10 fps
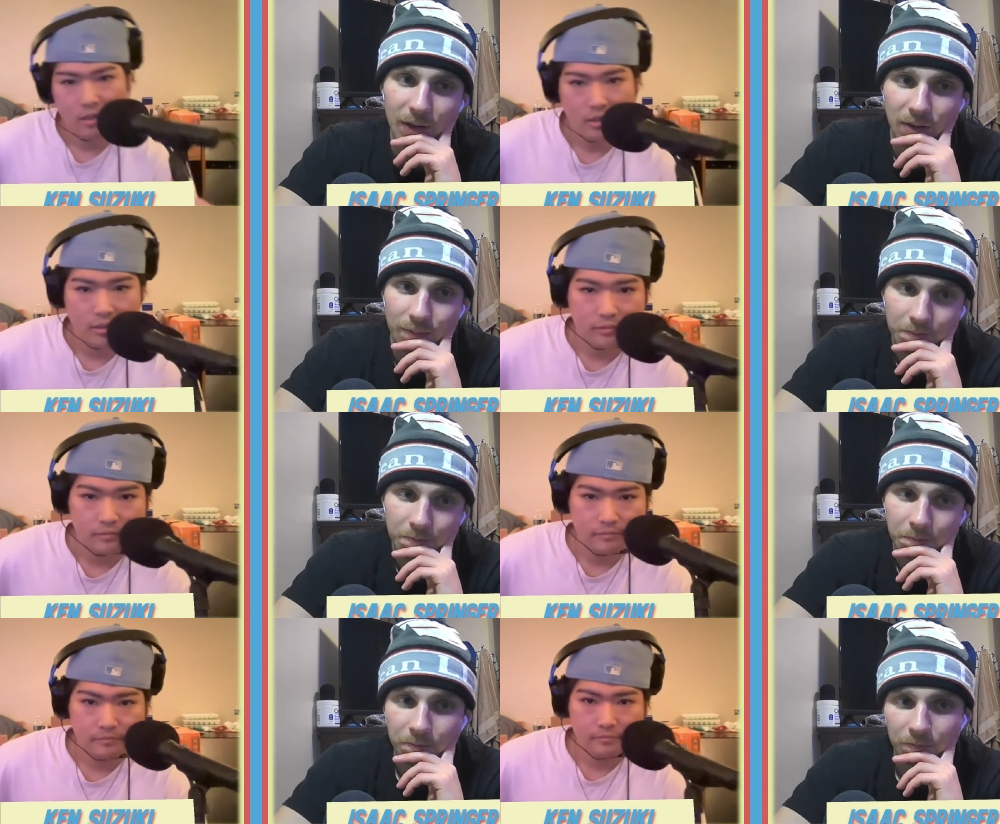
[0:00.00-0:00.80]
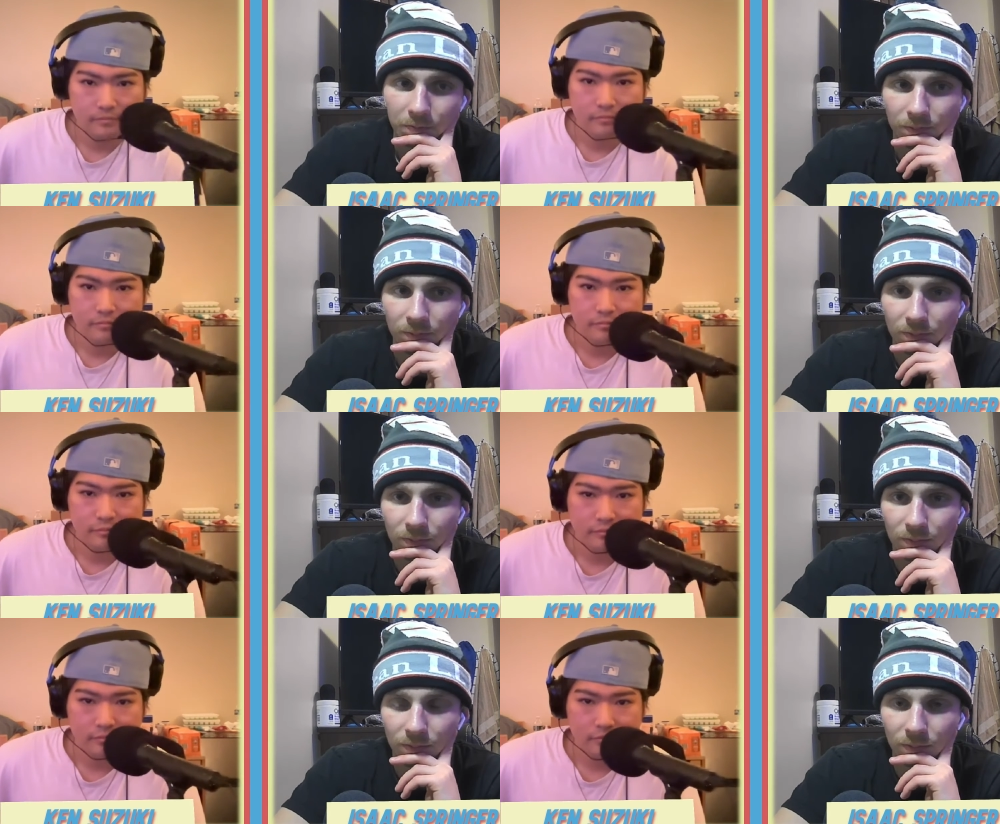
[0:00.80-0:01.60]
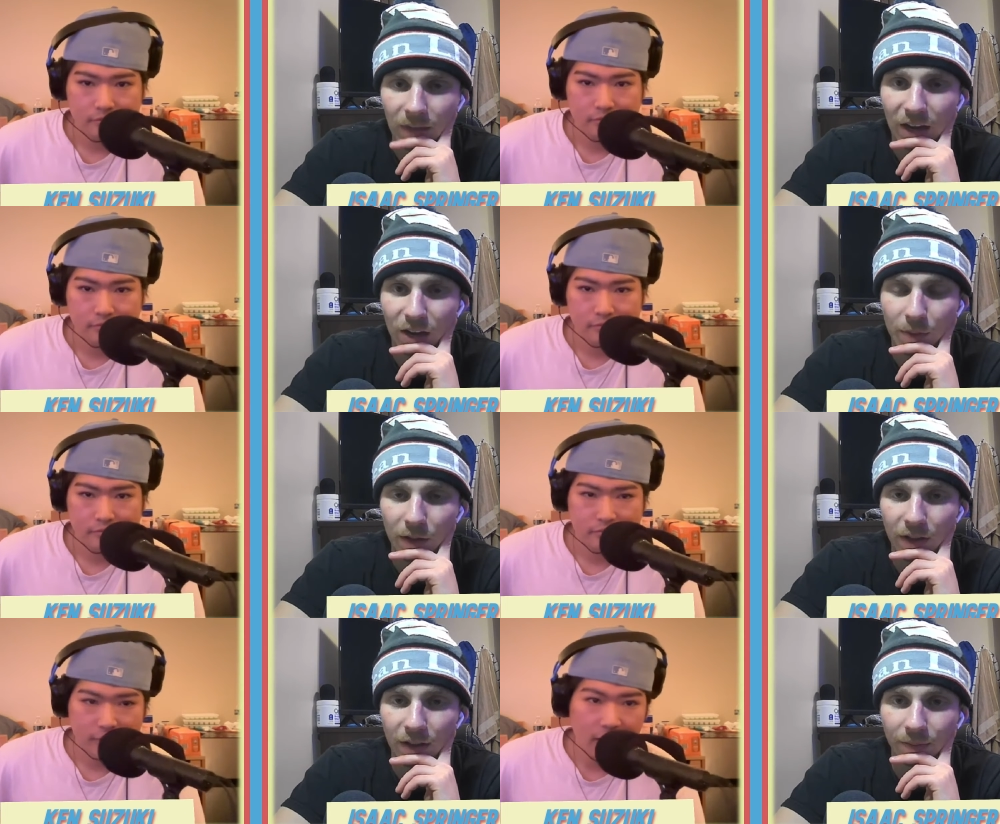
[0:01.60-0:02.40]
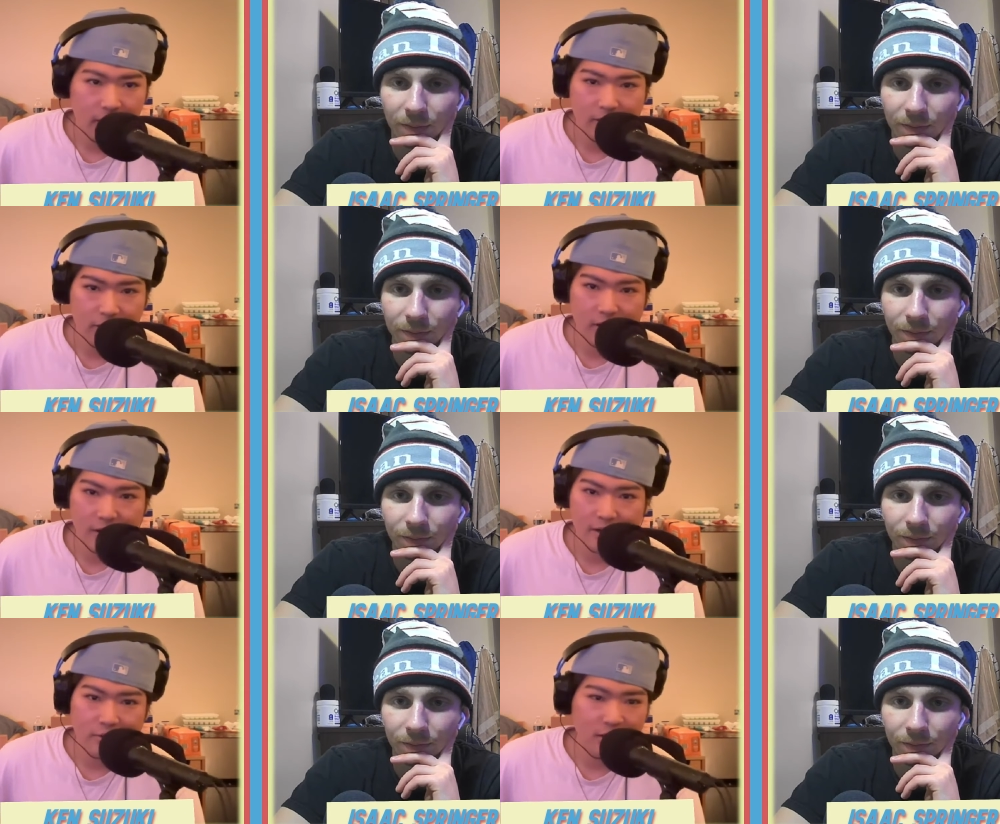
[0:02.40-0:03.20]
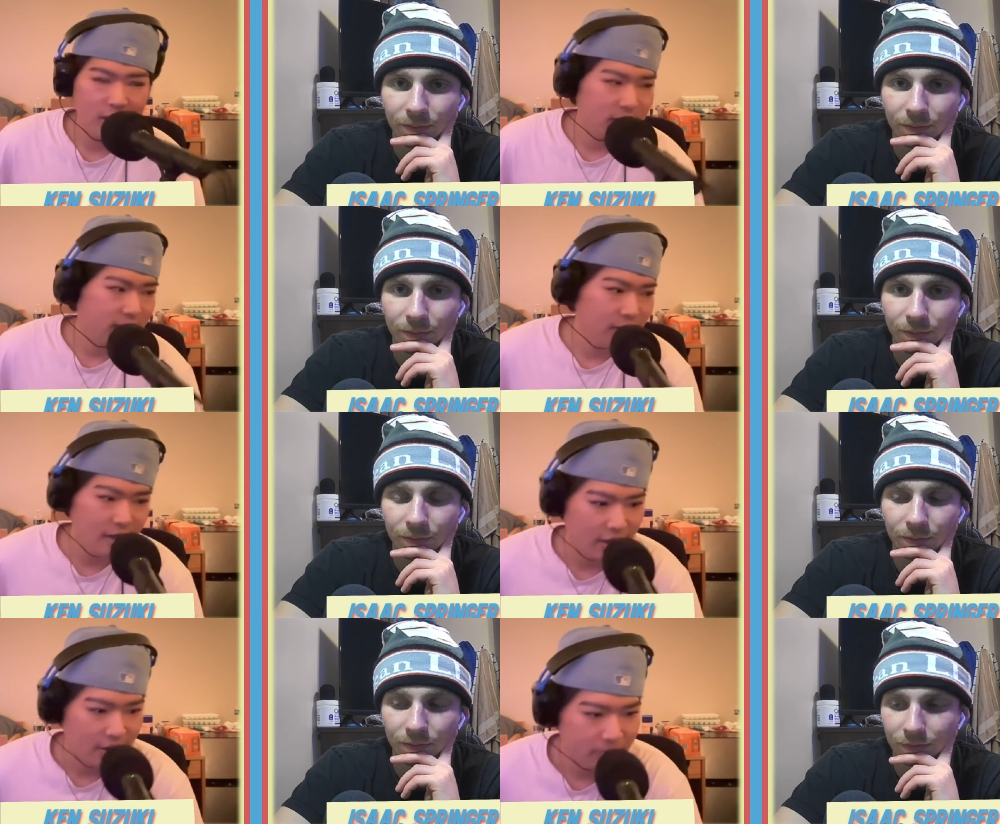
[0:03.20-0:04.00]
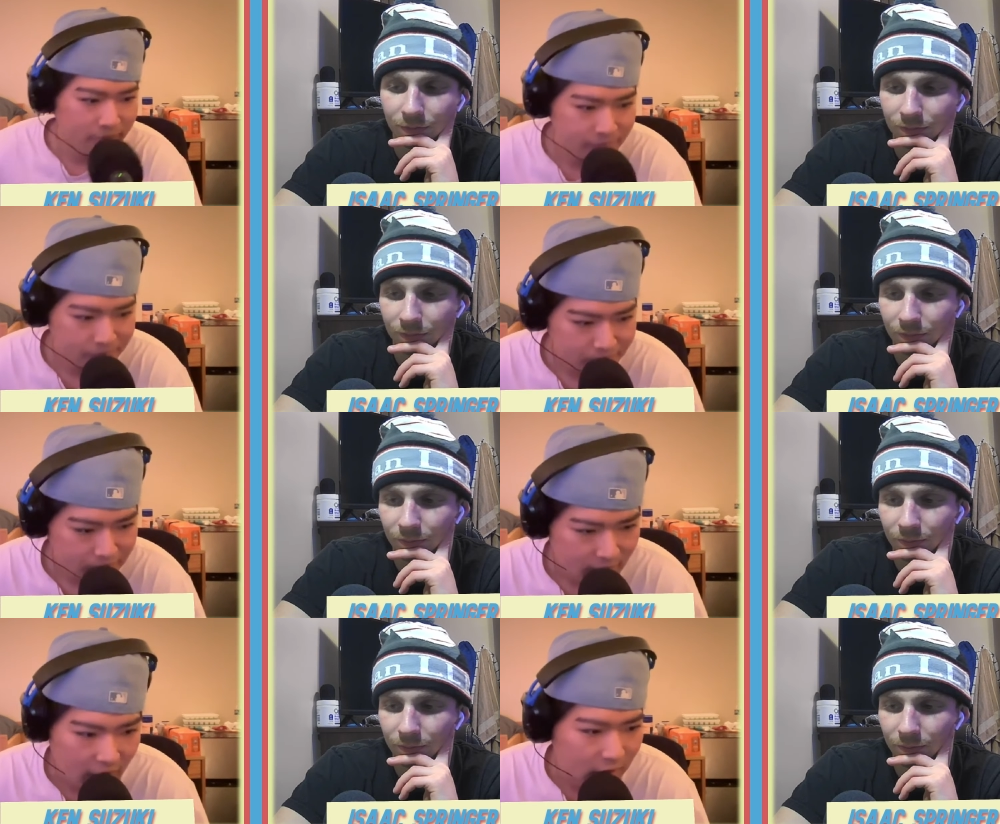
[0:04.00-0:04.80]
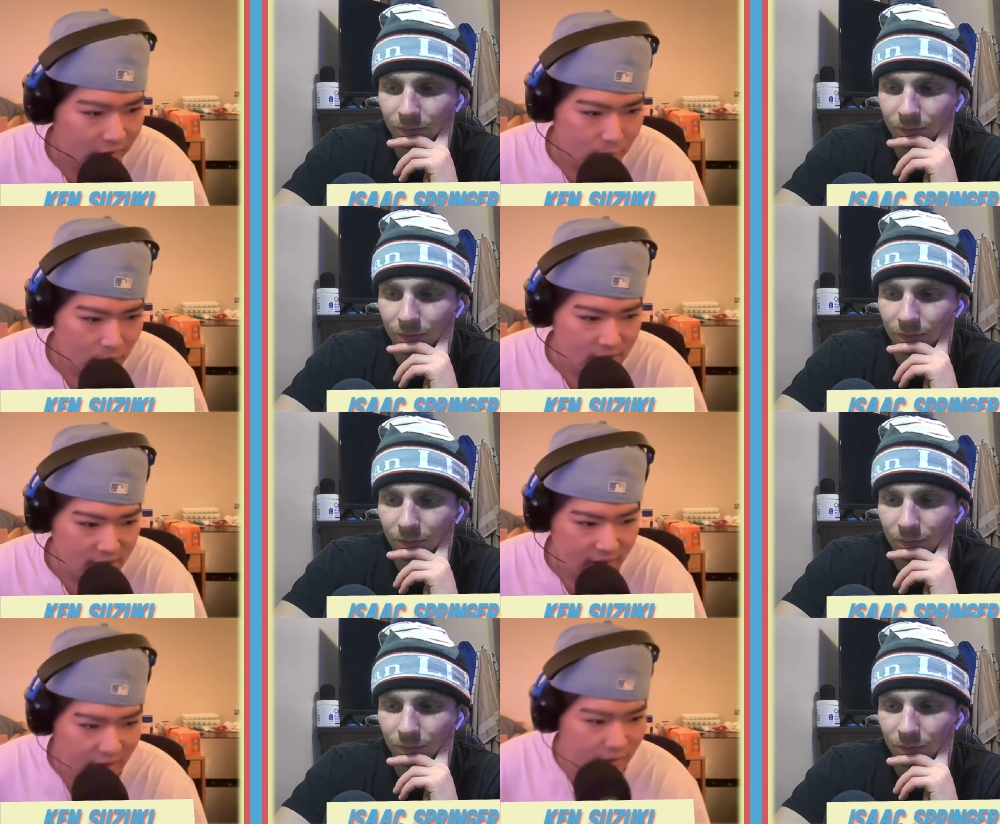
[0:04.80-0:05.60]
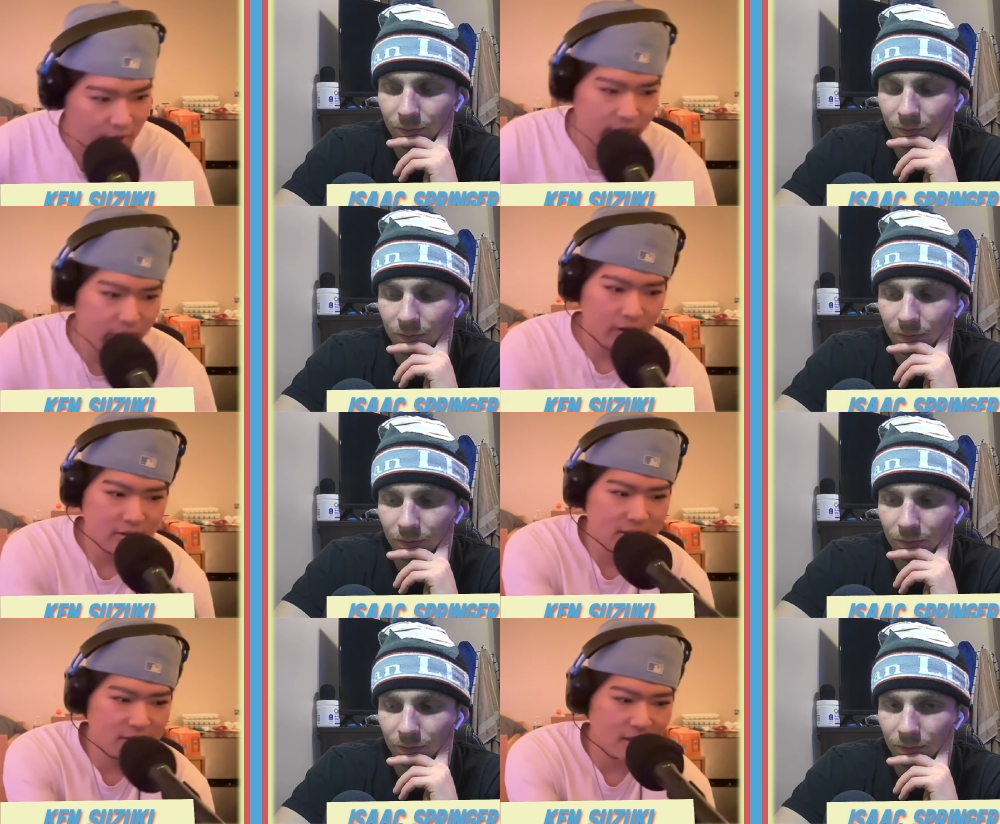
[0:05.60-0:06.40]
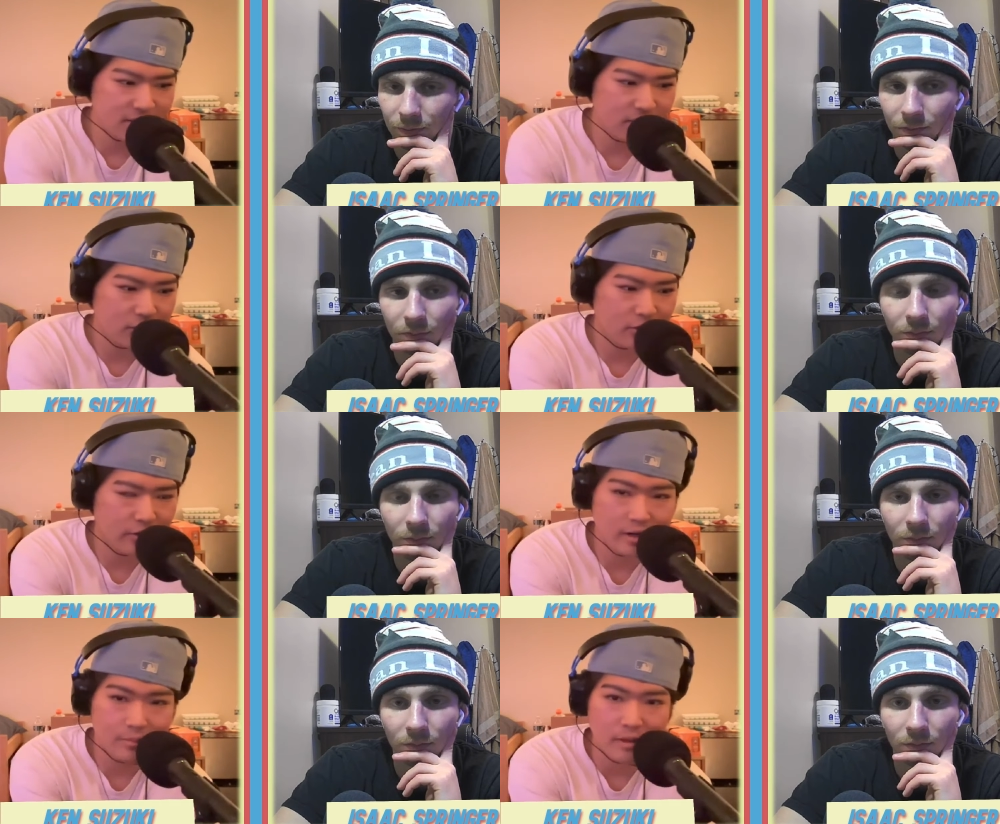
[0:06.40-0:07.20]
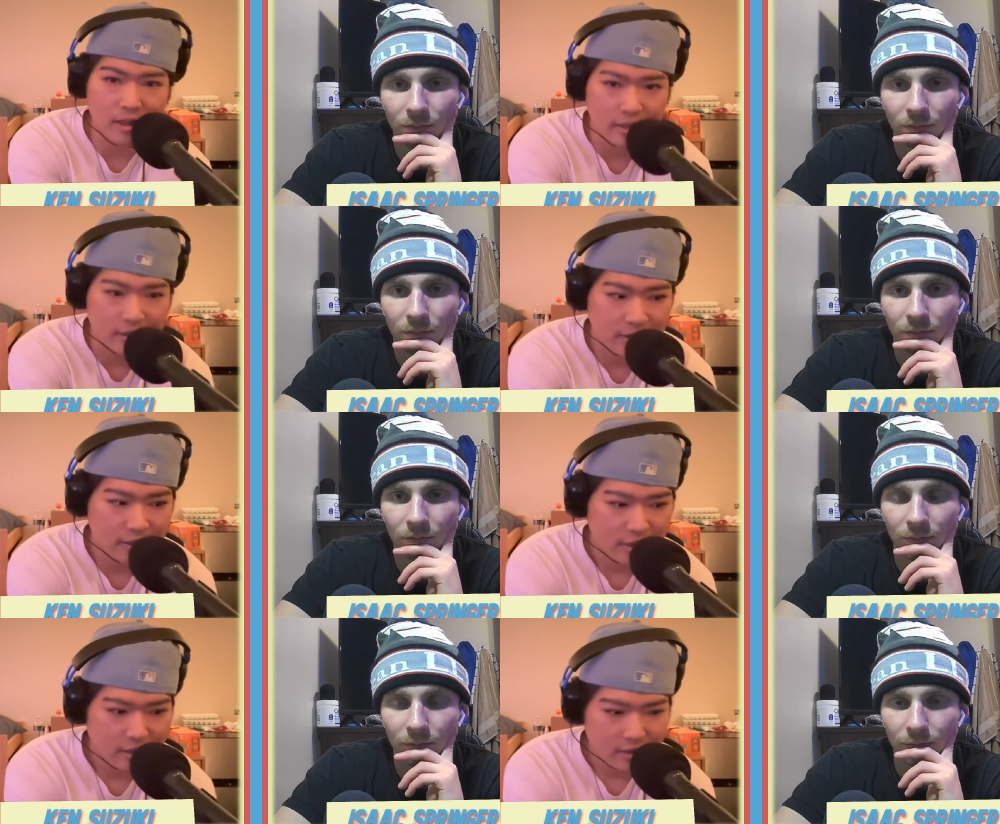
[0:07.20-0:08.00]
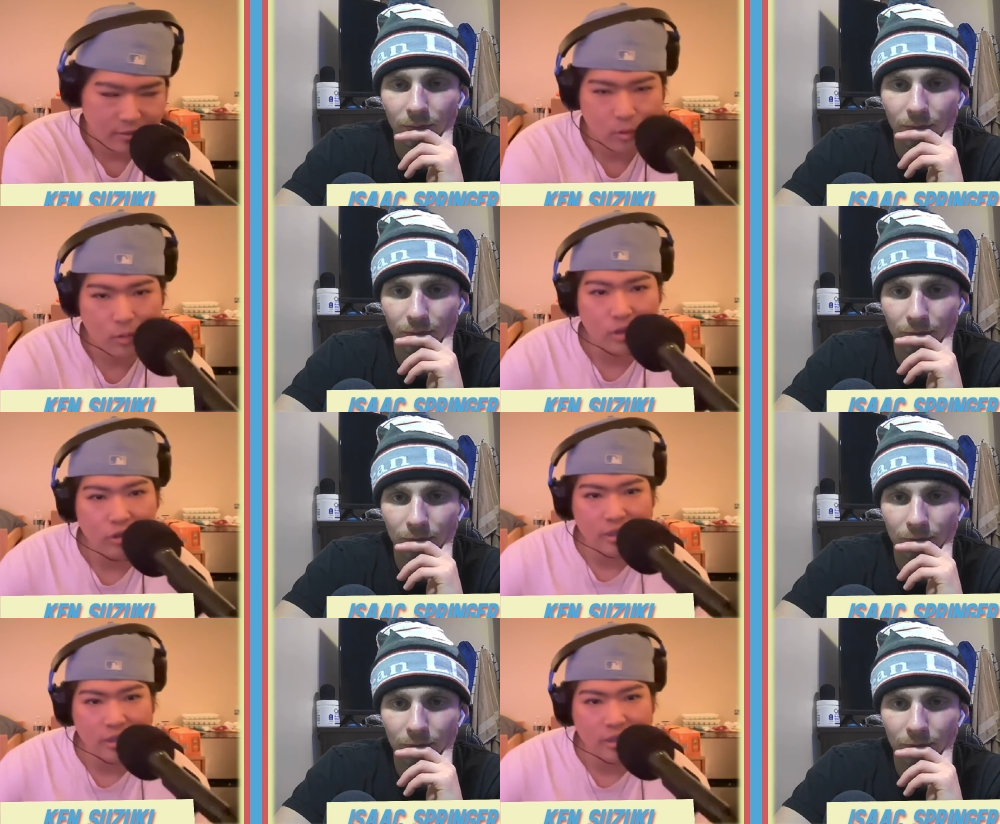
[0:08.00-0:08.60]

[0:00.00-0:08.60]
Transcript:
Speaker 1: could be that could be a thing. Yeah,
Speaker 2: you got to go talk. Um, I love Peraza. I think he'll have a very successful career, but what are we